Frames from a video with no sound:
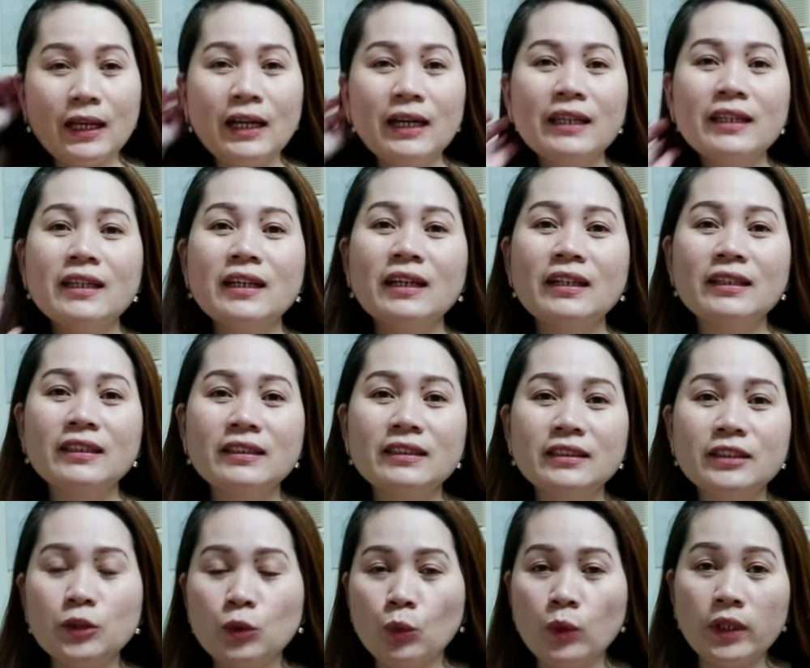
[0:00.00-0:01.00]
Hi,
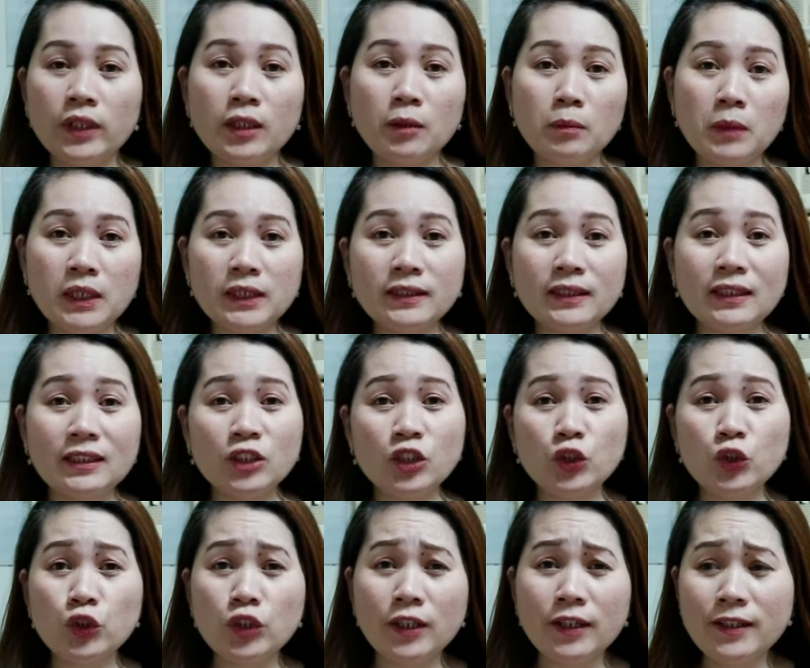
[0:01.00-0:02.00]
guys. Welcome back sa
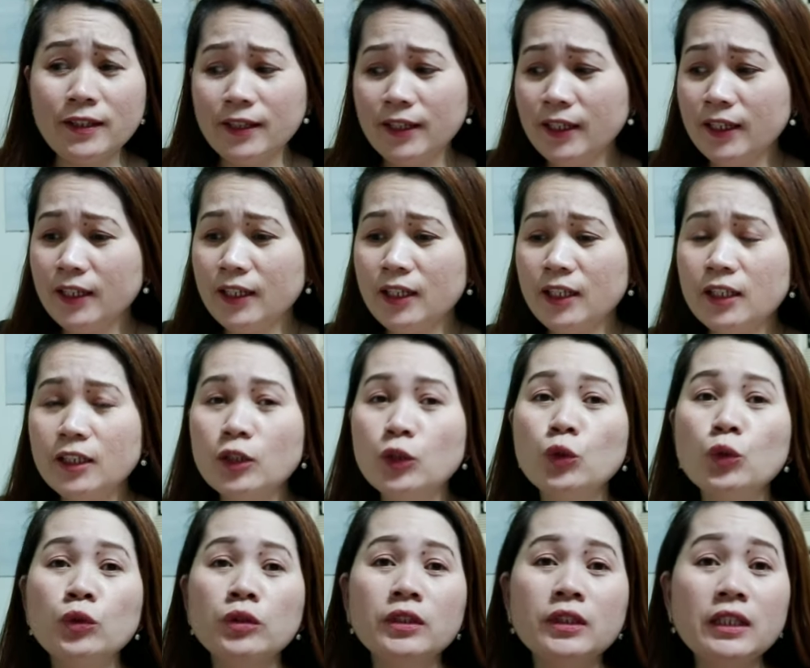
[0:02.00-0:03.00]
ating channel.
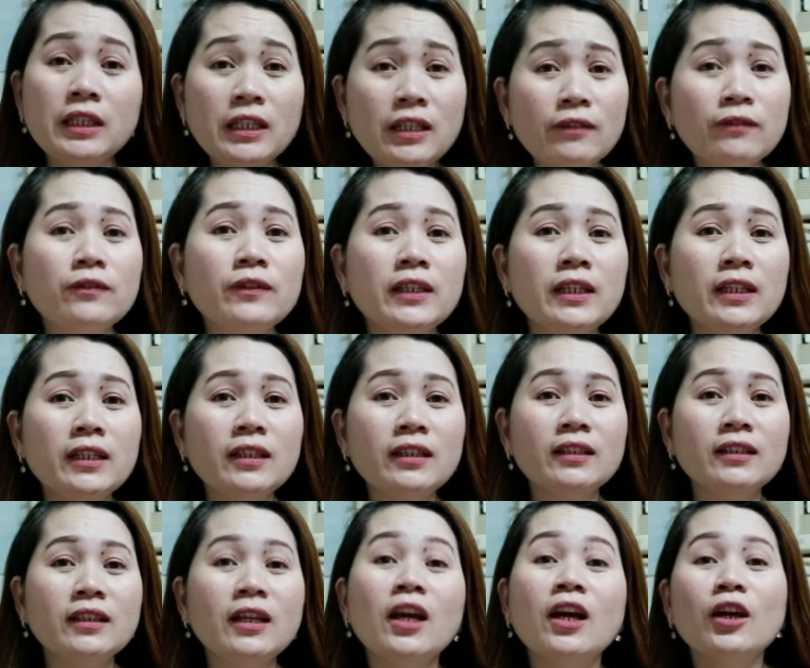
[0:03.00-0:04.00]
Good
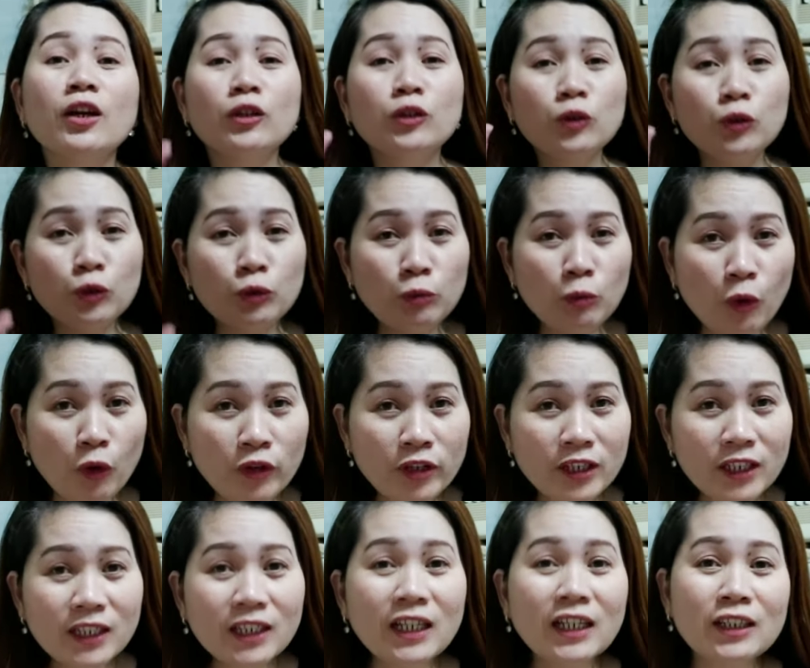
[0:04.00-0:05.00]
evening, good
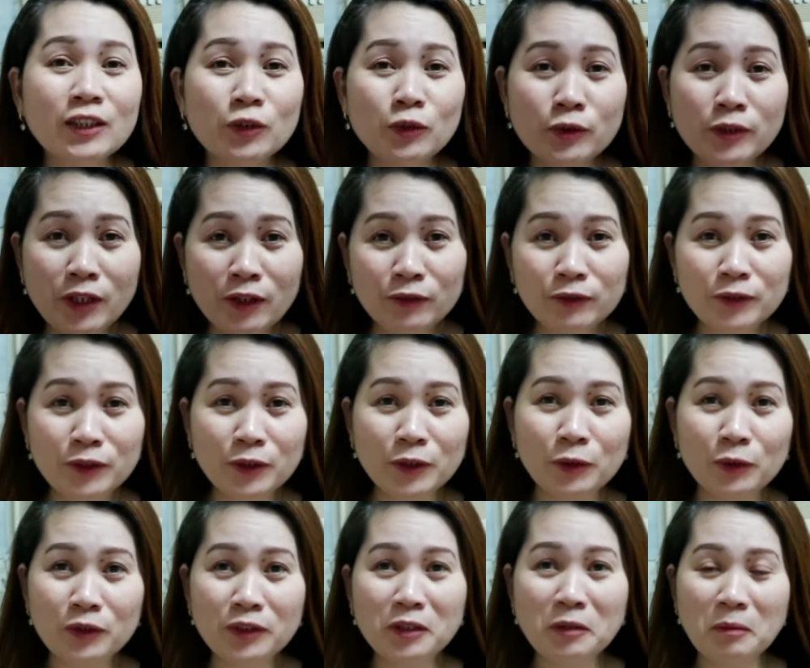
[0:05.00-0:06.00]
morning, at good
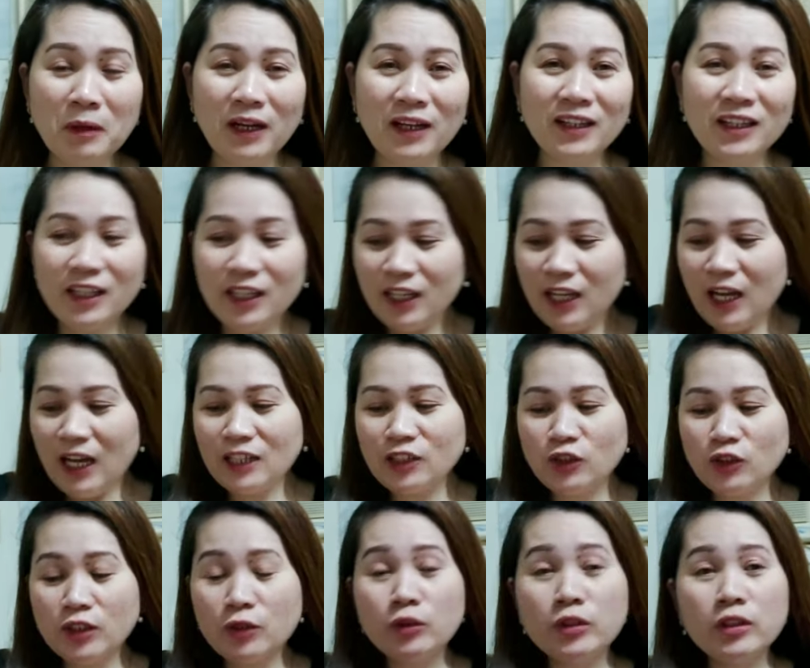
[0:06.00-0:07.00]
afternoon, di ba?
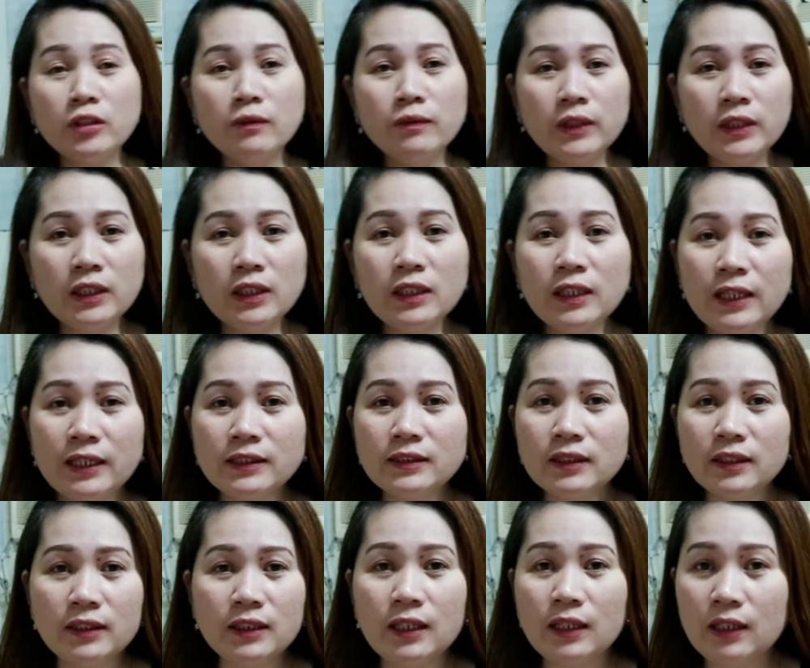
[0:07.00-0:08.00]
Actually, good evening nga, guys.
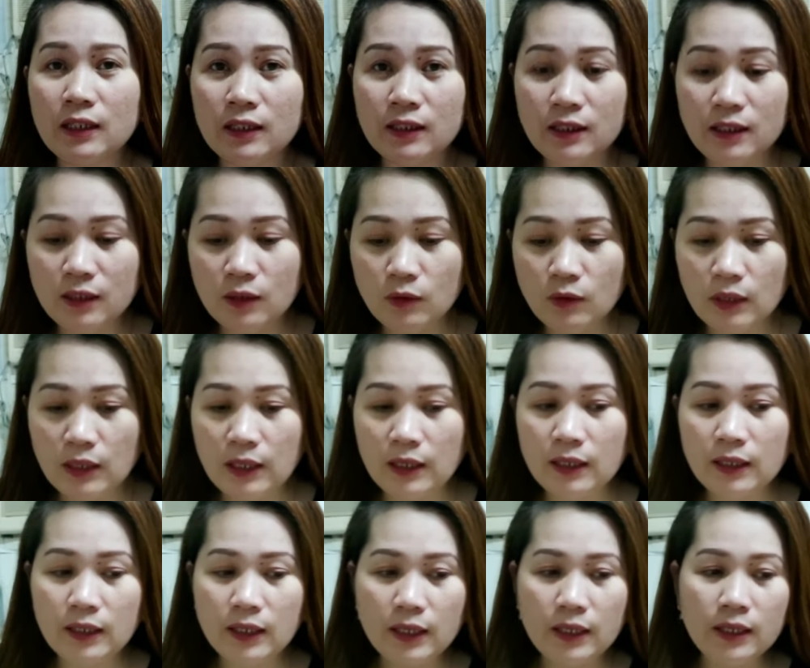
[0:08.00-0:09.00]
And kararating ko
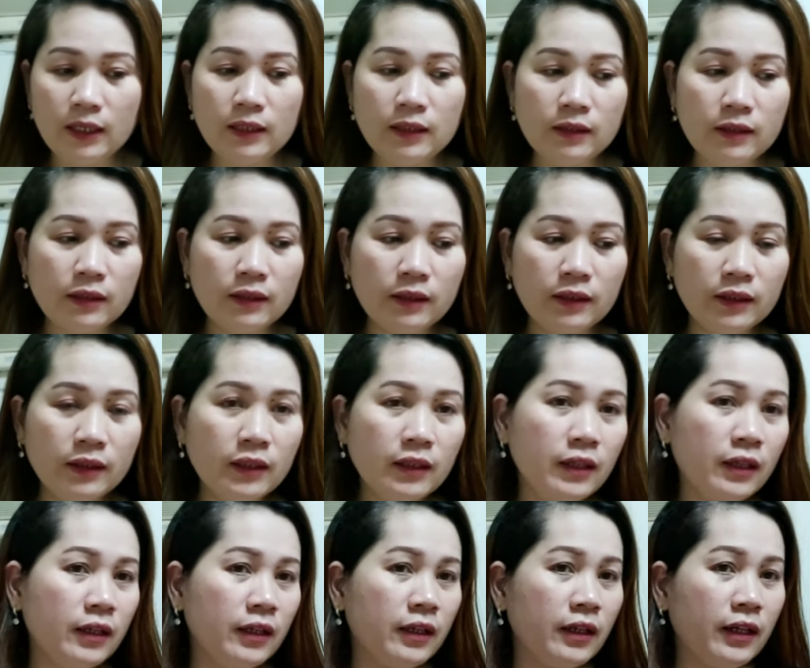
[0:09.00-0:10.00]
lang. And
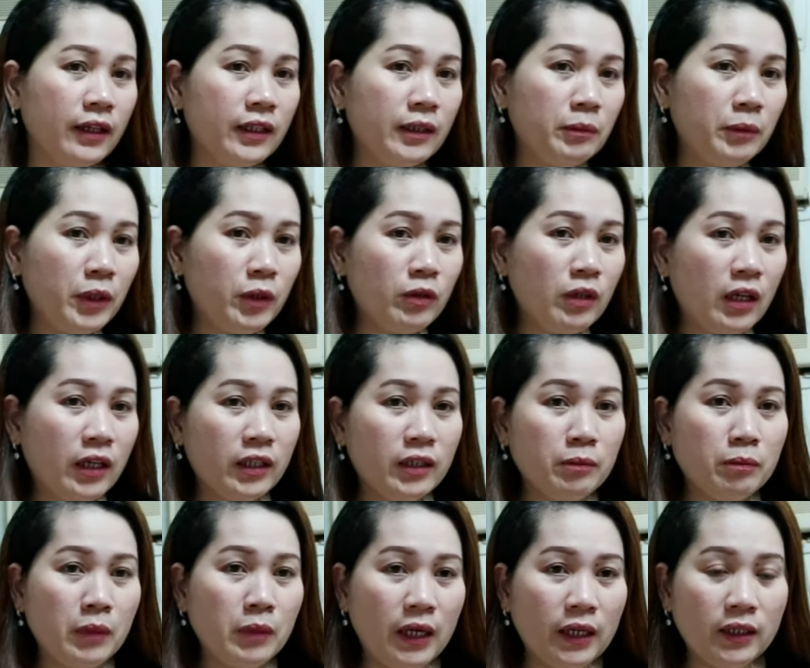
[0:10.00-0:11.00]
ayan pa yung
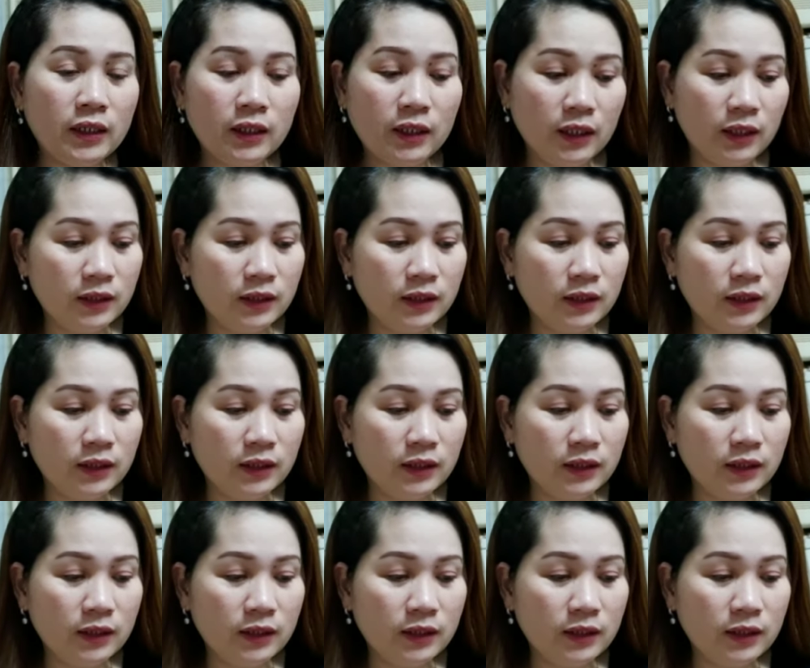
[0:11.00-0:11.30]
aking bag.